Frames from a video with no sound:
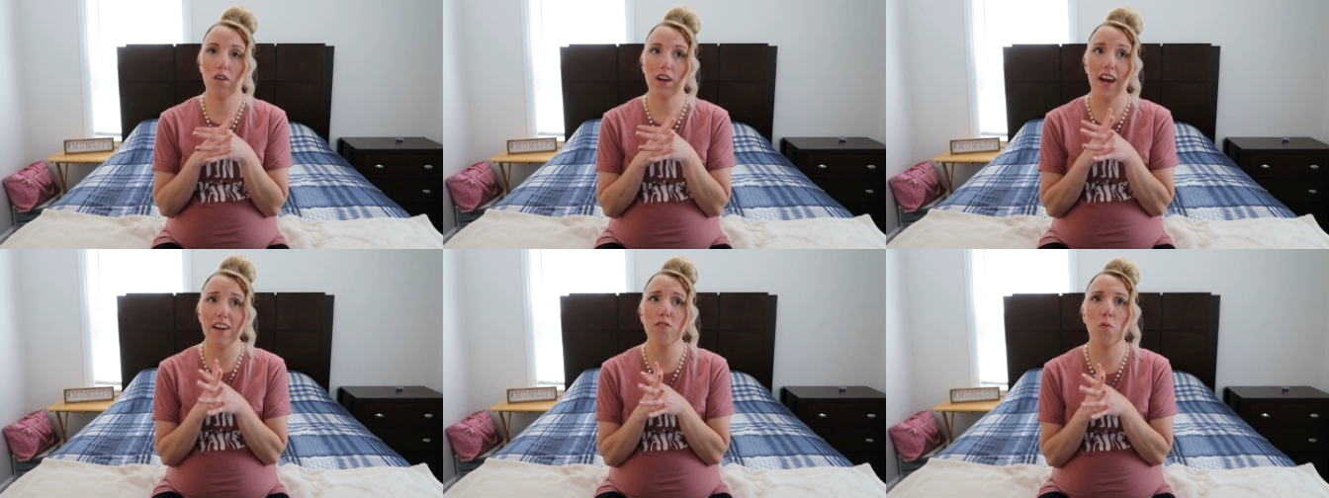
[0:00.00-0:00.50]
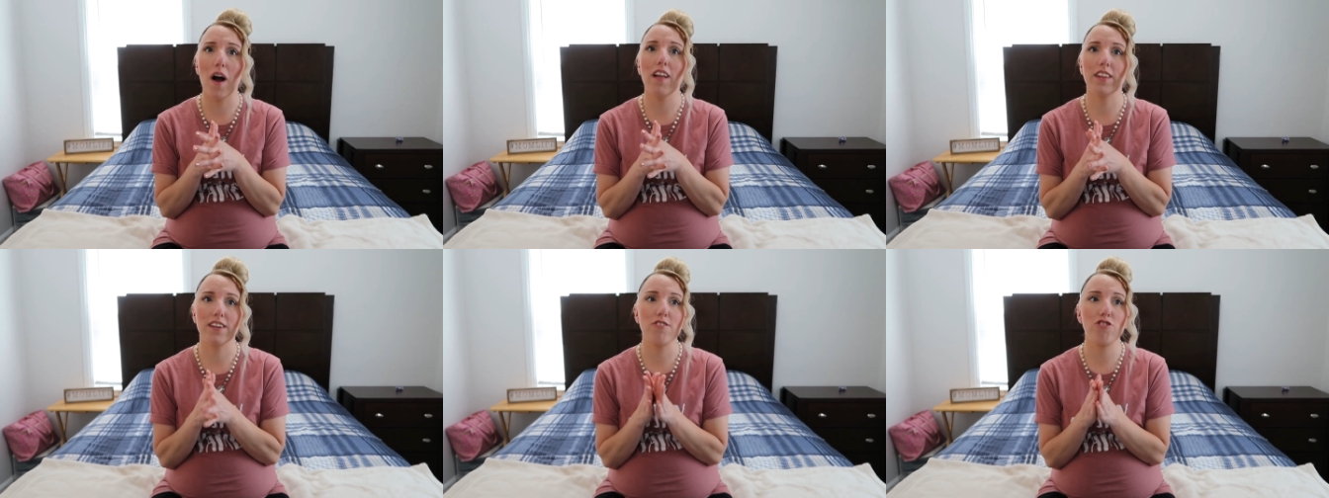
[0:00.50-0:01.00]
kind of
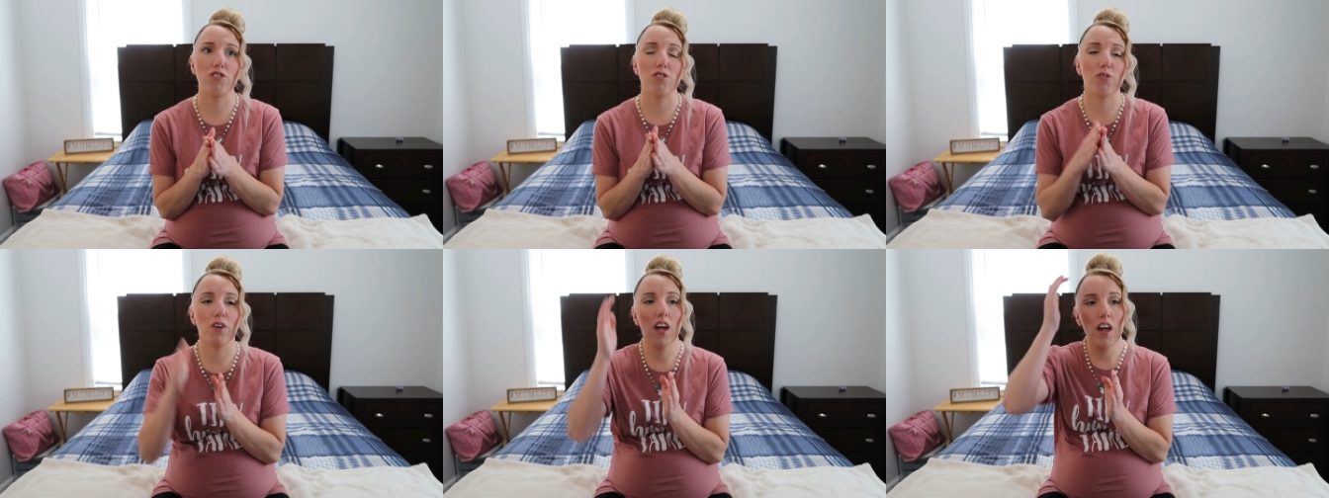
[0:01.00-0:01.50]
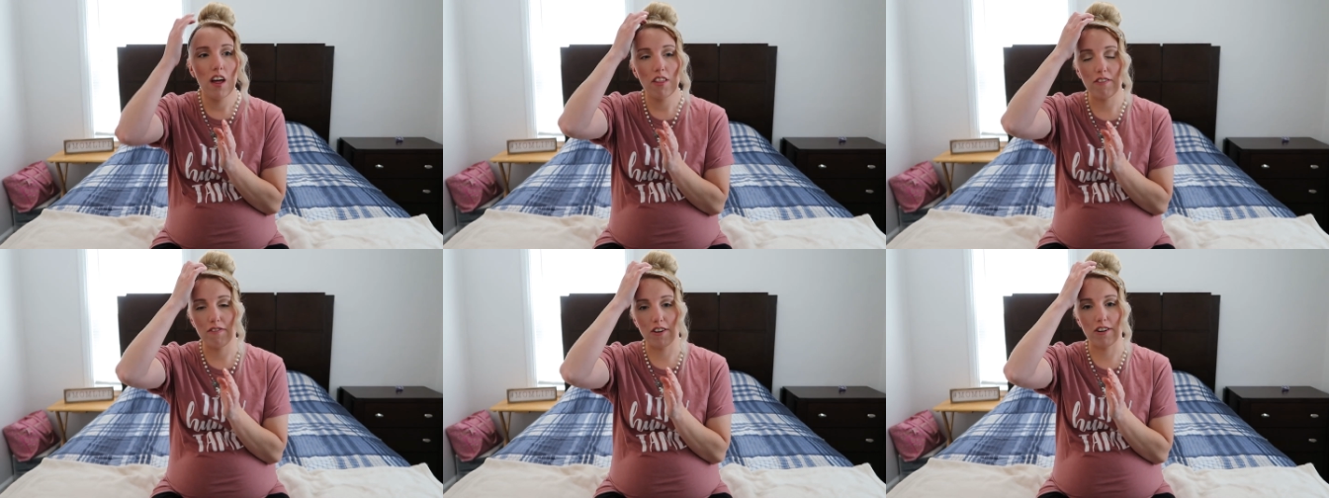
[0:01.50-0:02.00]
well into
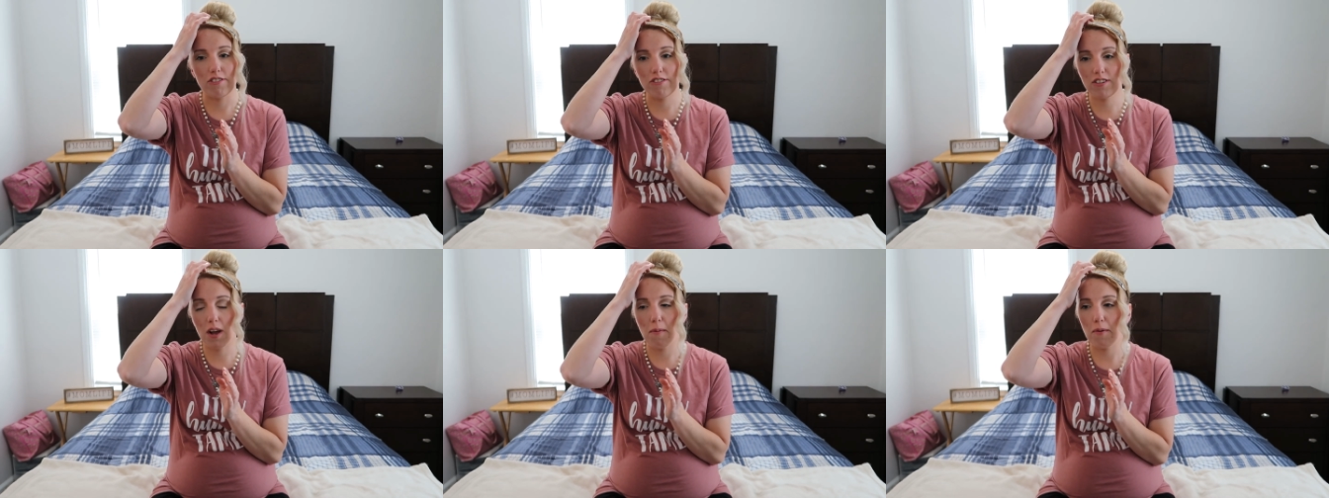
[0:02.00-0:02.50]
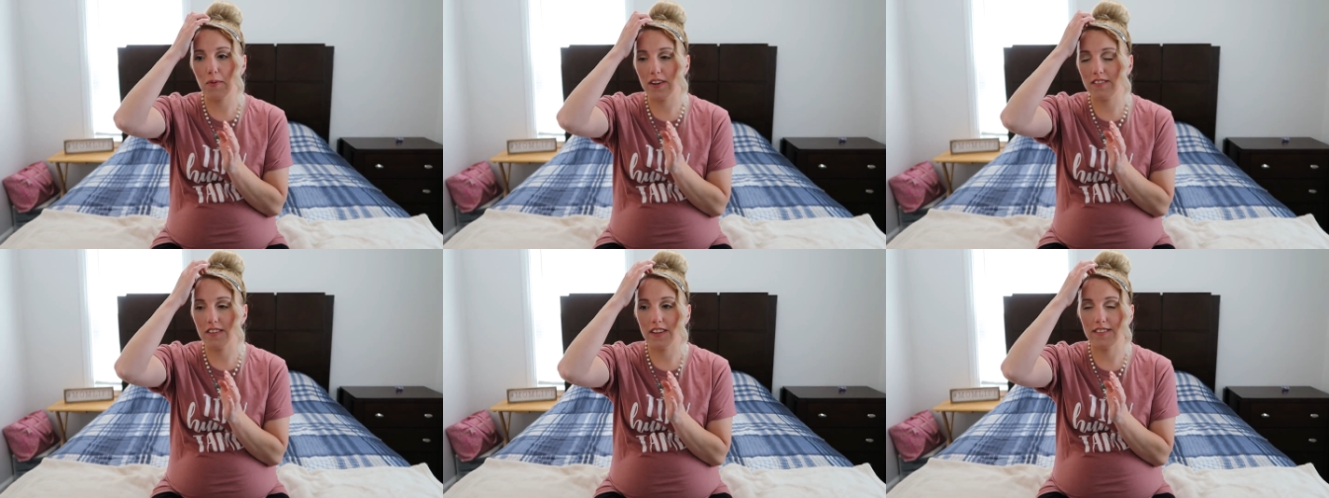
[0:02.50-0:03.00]
the first couple
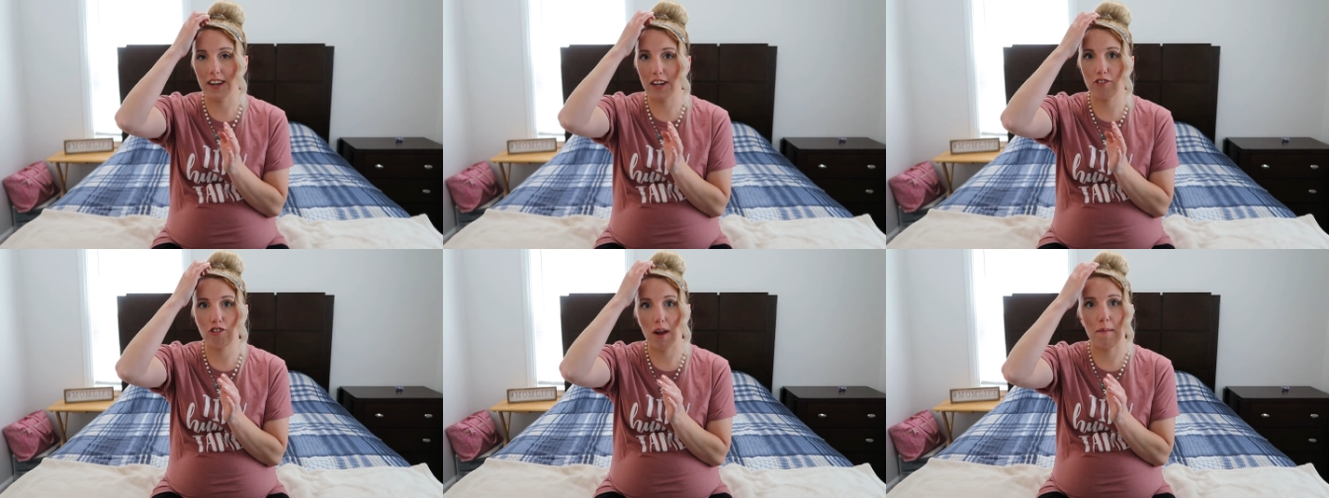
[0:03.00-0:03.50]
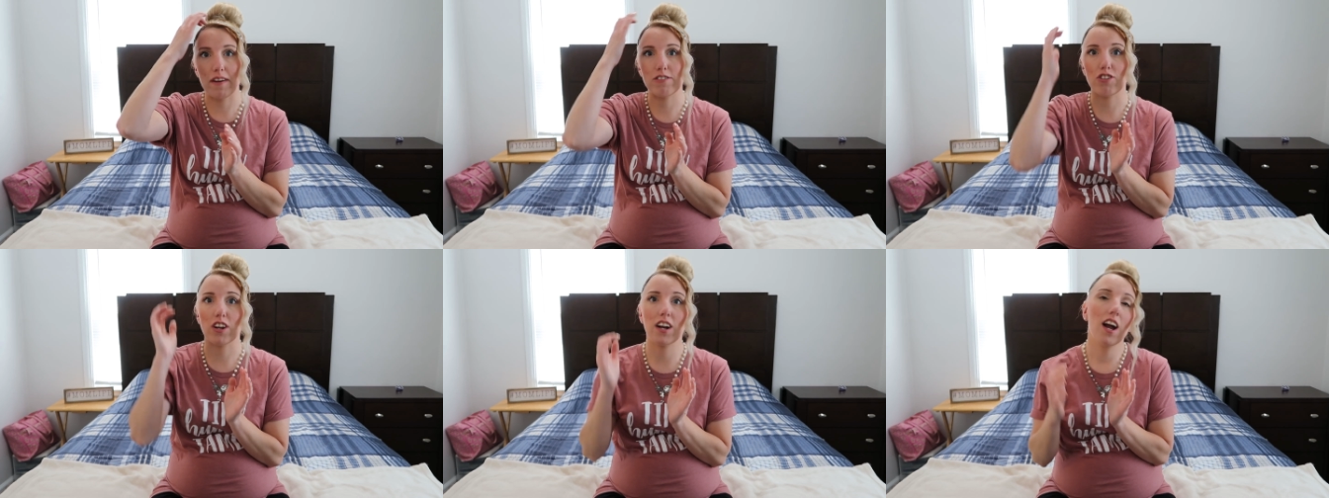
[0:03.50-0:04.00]
weeks of the second
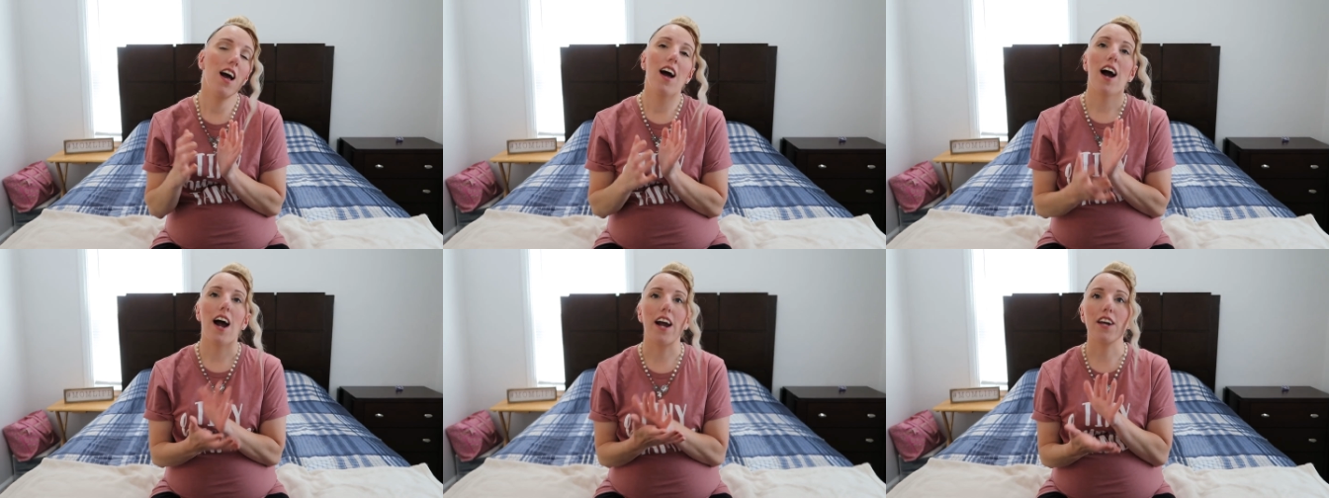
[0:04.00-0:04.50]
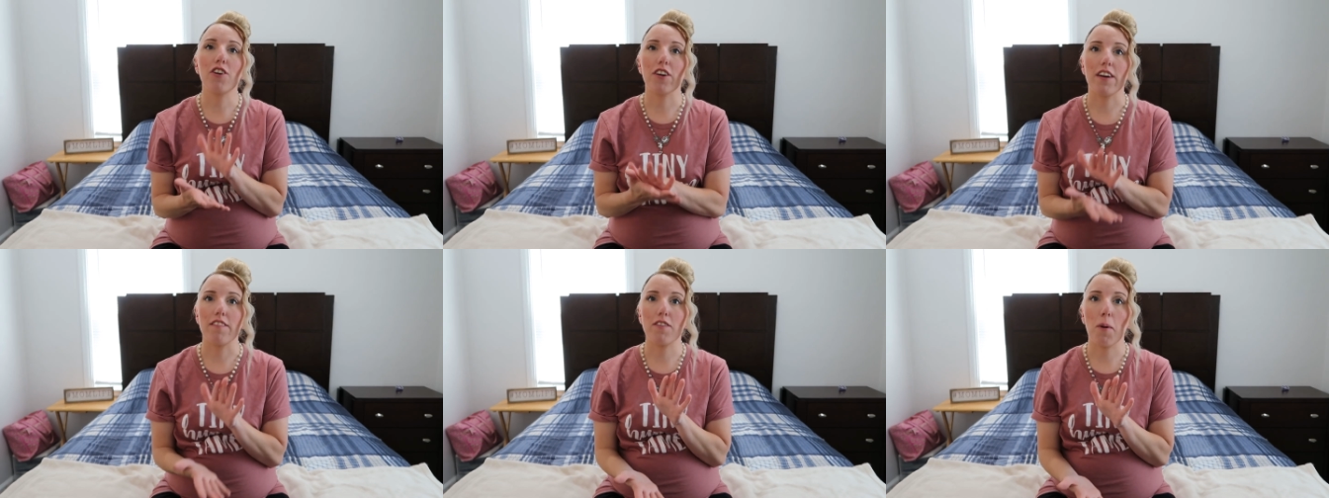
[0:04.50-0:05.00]
trimester. I
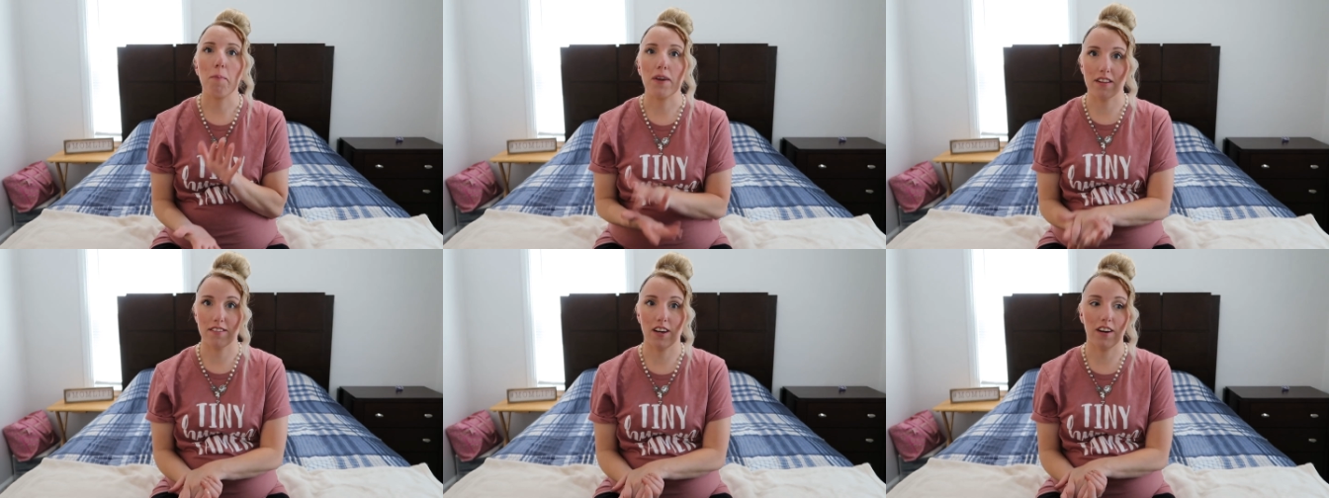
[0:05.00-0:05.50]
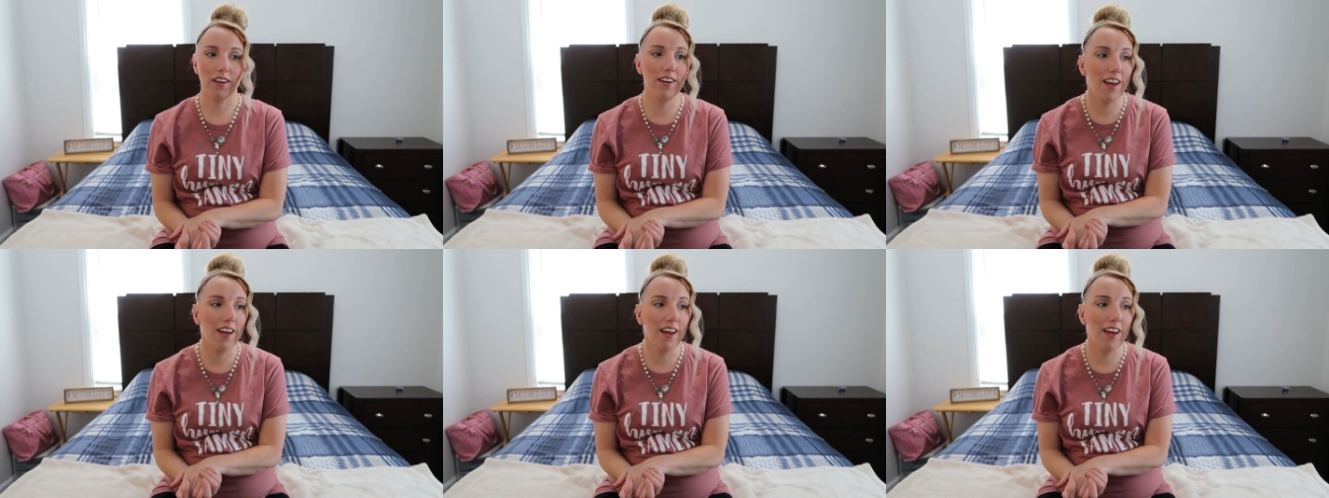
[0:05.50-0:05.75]
craved pizza.